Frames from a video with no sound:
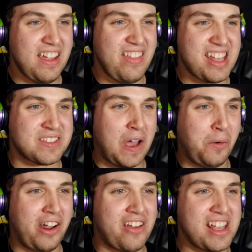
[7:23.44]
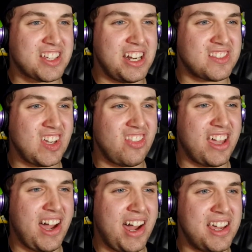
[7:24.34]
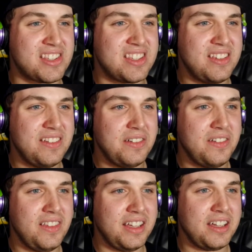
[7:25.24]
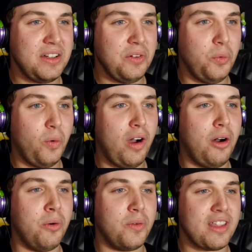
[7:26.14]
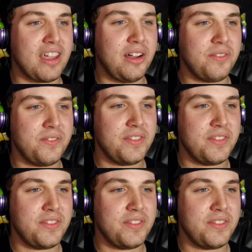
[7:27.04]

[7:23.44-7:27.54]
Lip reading: And that saltwater, that's gonna sting the eyes. Whoa, what the hell?